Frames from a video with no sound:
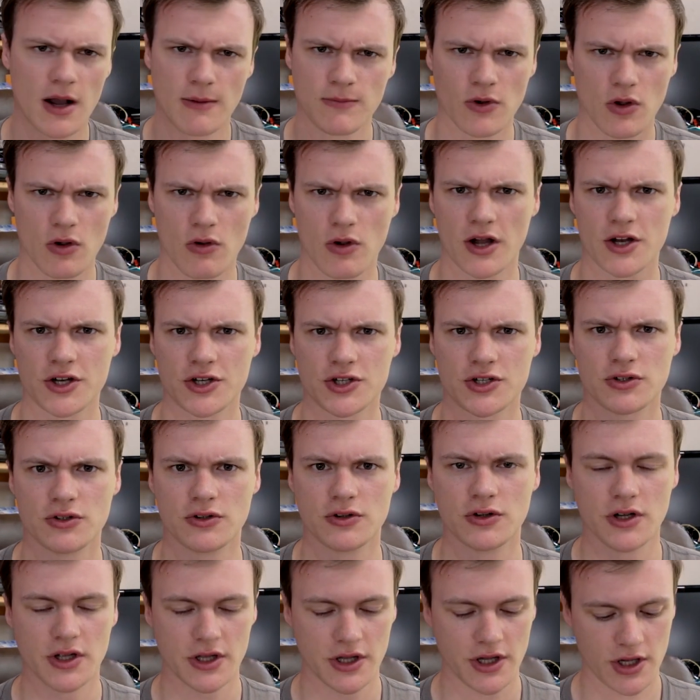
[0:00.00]
I'm not quite
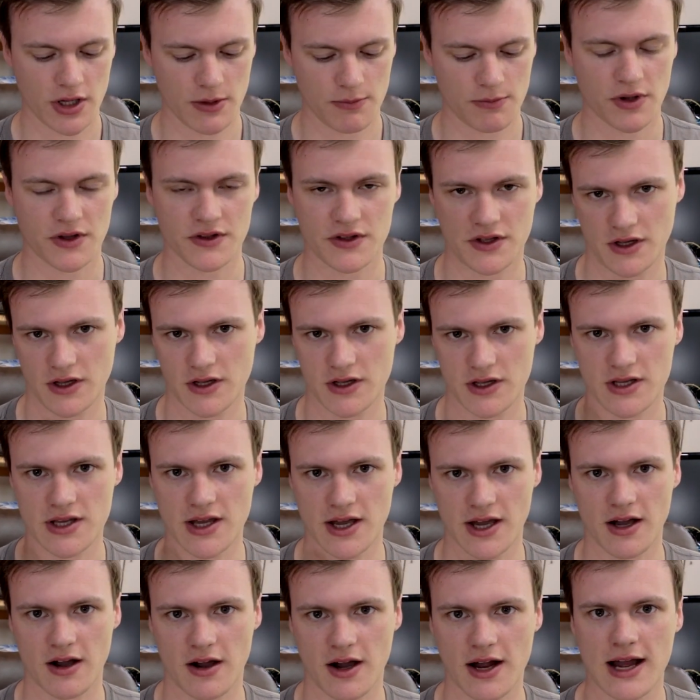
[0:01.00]
sure, but
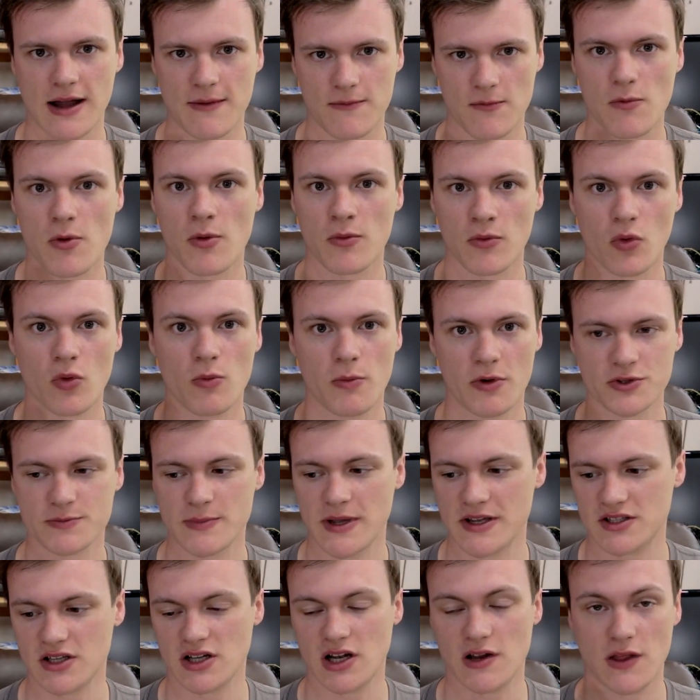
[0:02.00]
yeah, I have them on almost
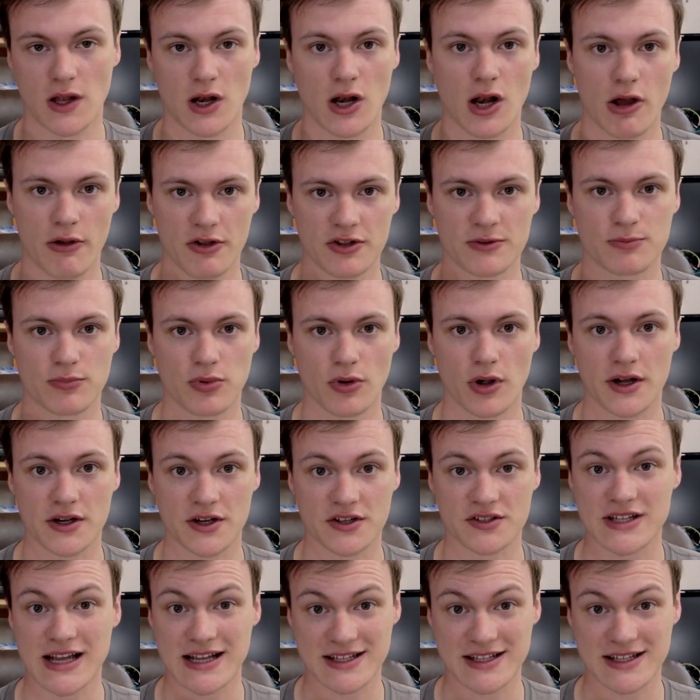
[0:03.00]
basically the lowest brightness.